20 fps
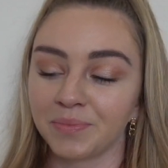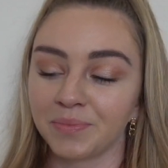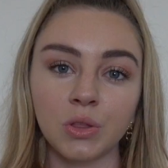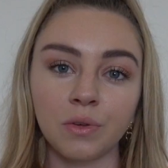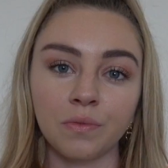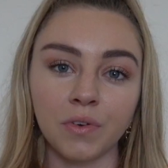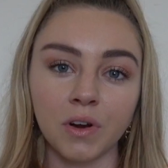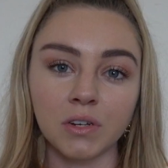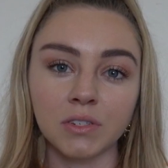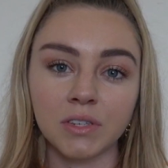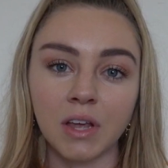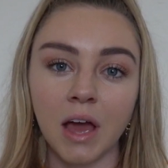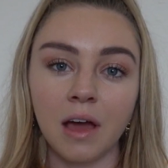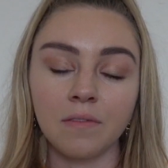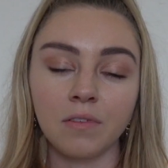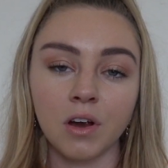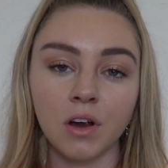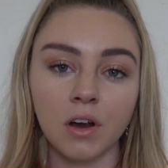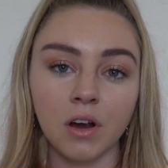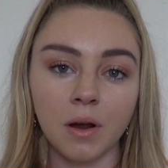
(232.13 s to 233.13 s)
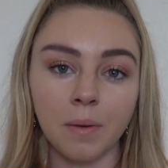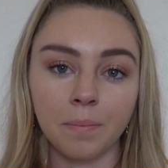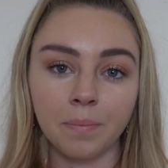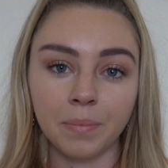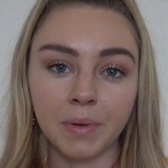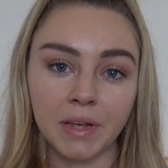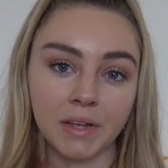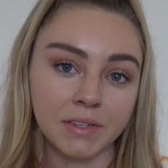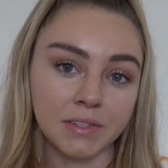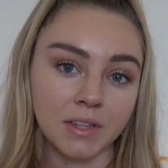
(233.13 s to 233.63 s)
the first ever
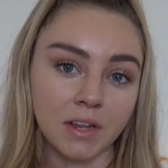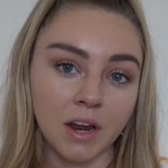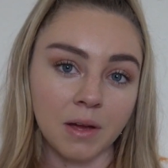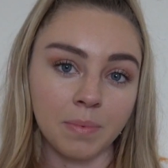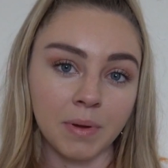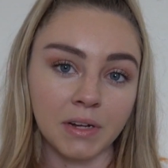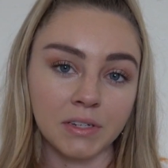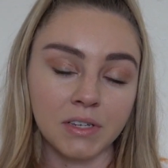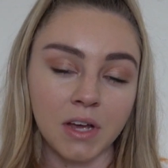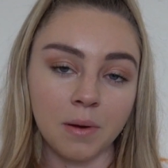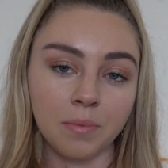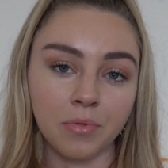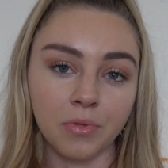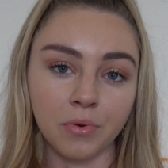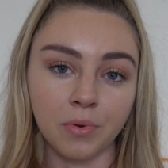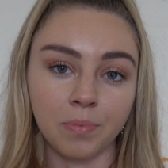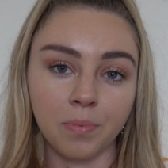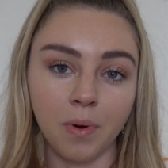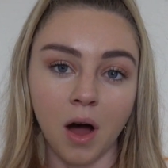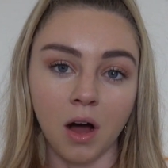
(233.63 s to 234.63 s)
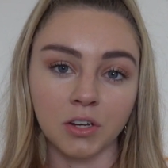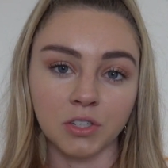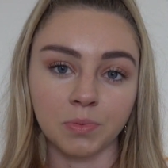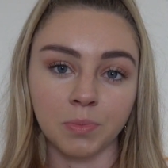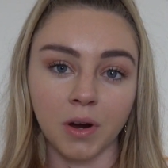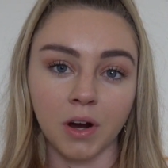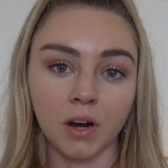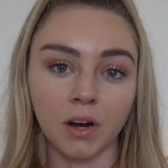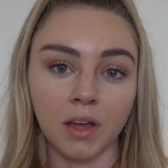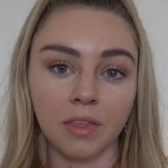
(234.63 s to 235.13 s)
piece that I picked up through
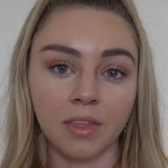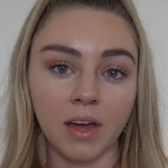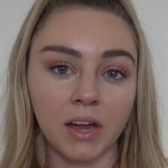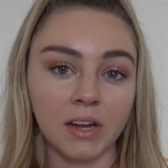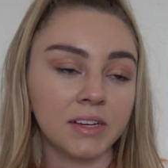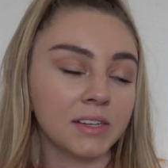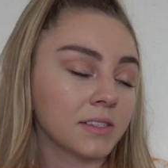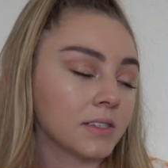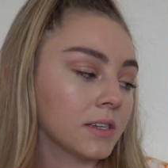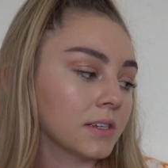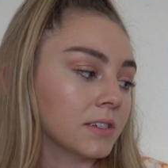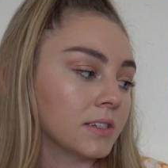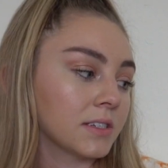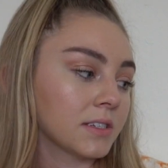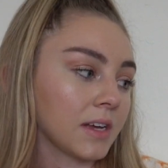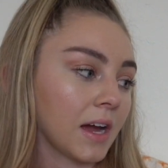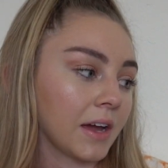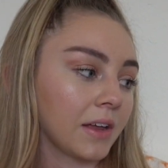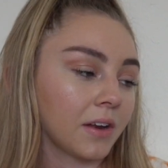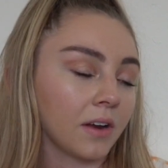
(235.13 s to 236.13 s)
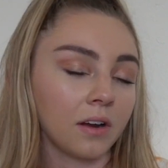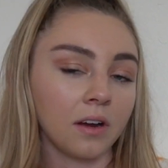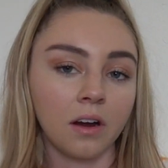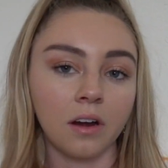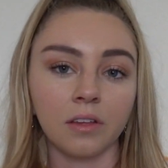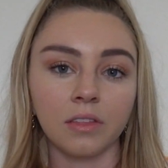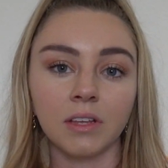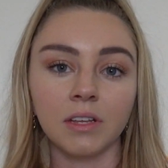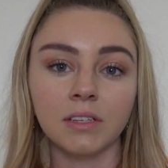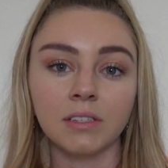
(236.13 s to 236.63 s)
Poshmark that is designer
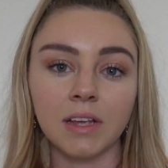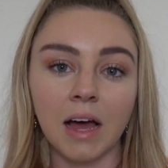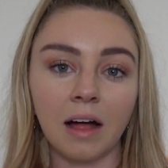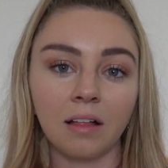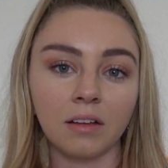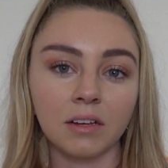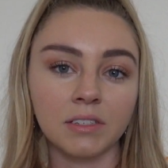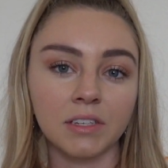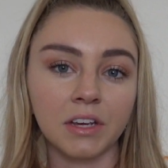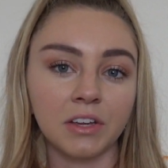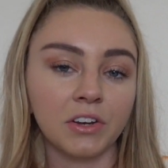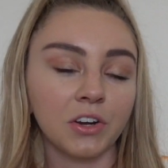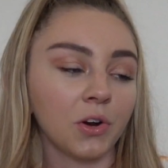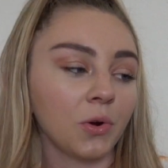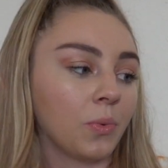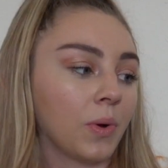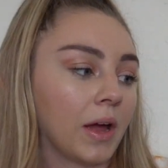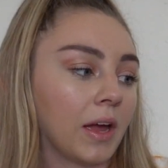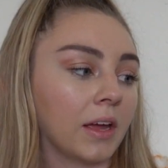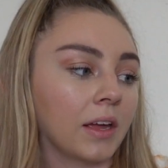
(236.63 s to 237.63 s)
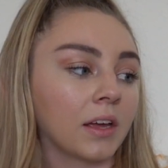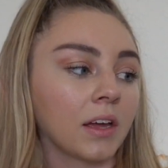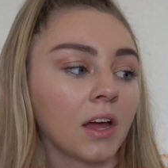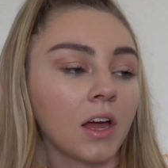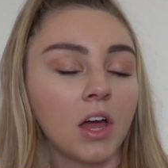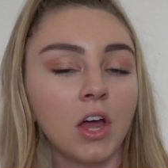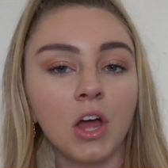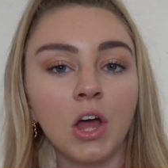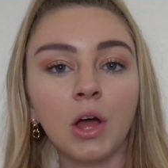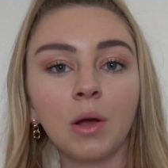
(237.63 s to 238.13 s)
are these Alexander Wang
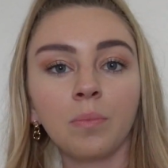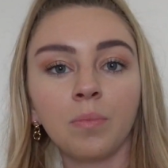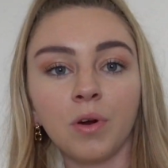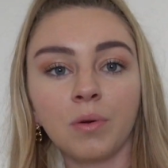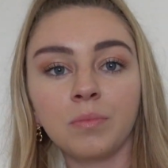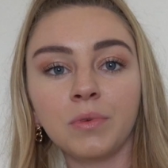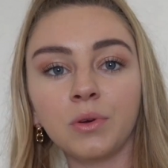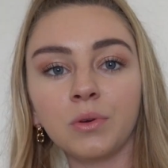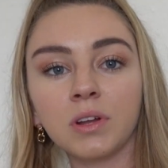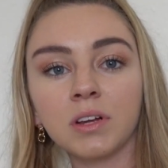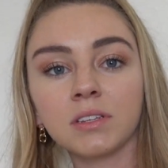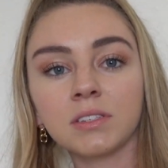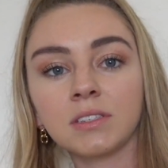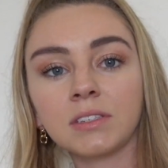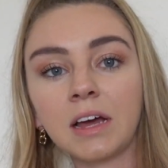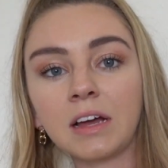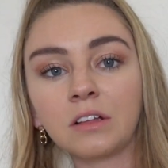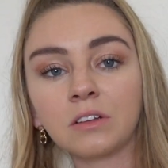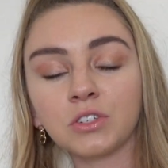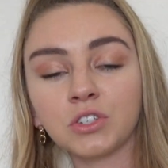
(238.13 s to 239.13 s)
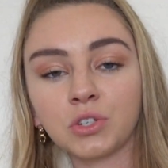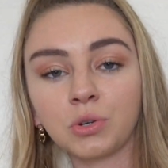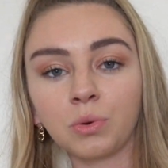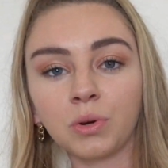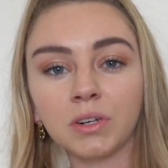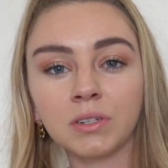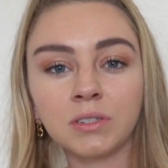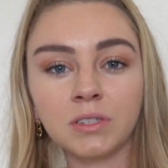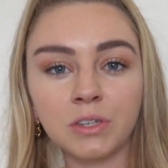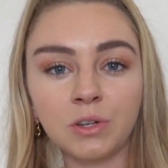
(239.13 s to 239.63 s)
Bermuda style
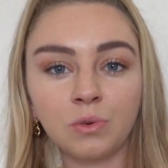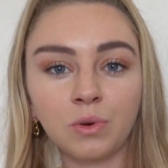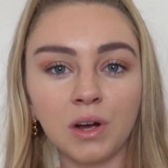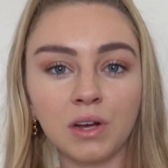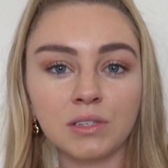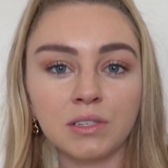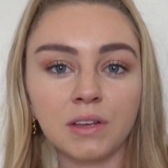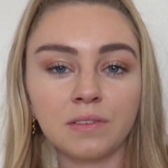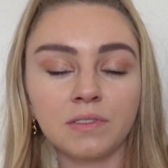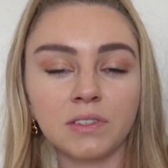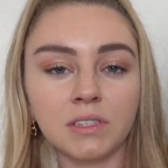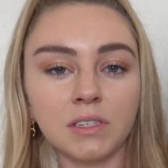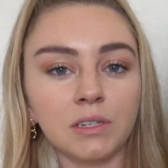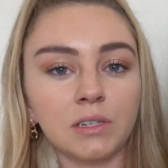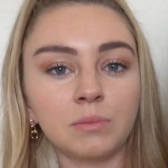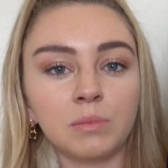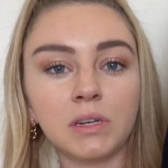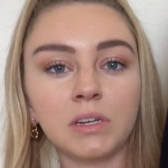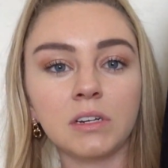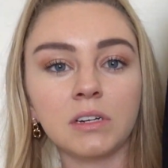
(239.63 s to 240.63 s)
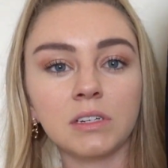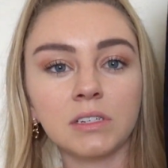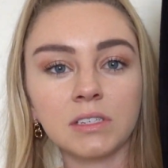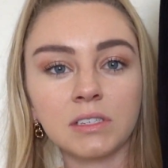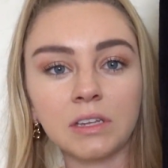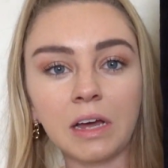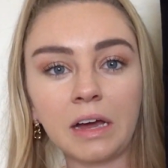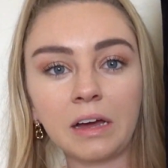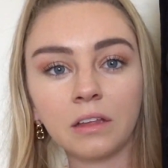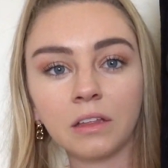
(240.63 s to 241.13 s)
shorts, and you guys have seen me
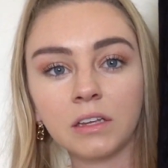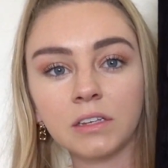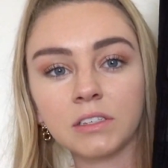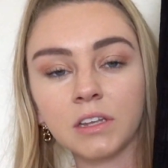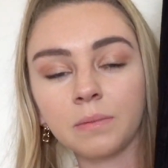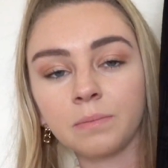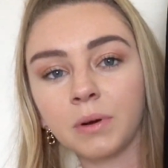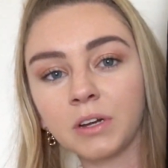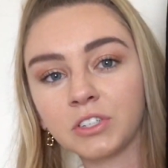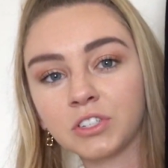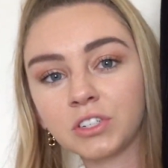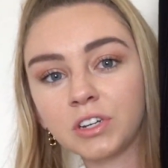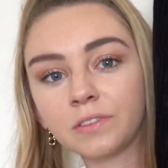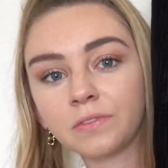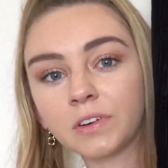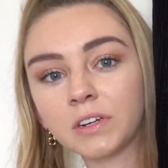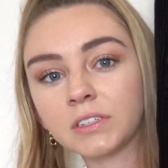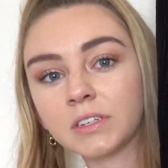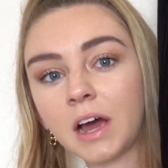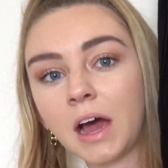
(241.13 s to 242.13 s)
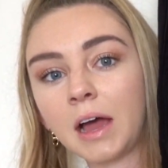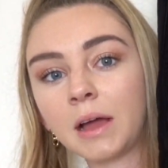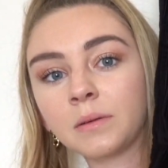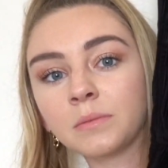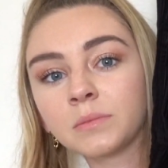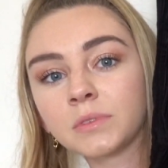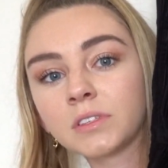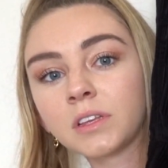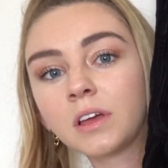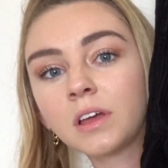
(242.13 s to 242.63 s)
style these a bunch of different
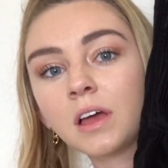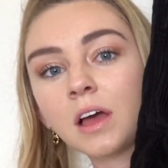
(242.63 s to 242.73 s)
times,